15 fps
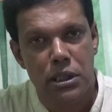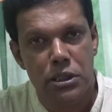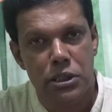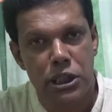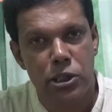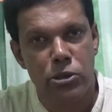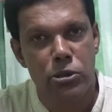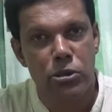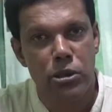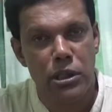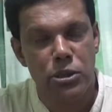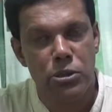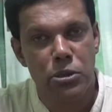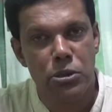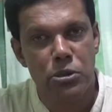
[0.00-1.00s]
She could
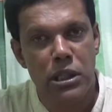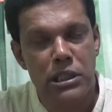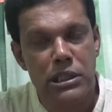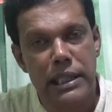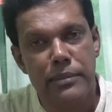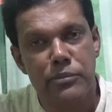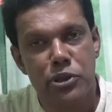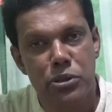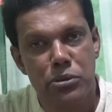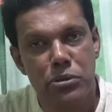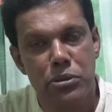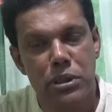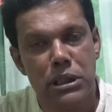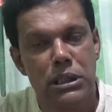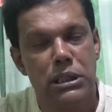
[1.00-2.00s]
not go to the same
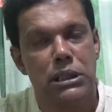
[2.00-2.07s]
school,